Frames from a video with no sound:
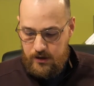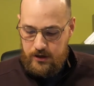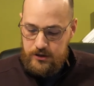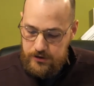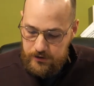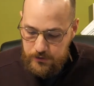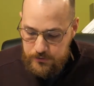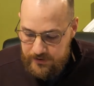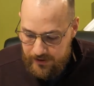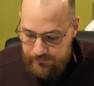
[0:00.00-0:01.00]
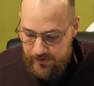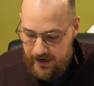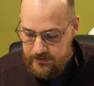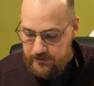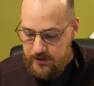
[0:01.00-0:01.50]
Continue
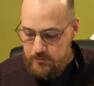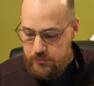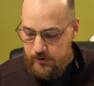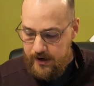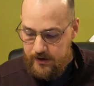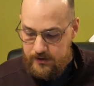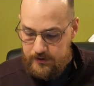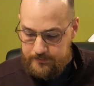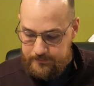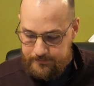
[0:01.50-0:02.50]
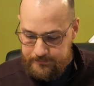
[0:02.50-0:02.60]
steadfastly in prayer.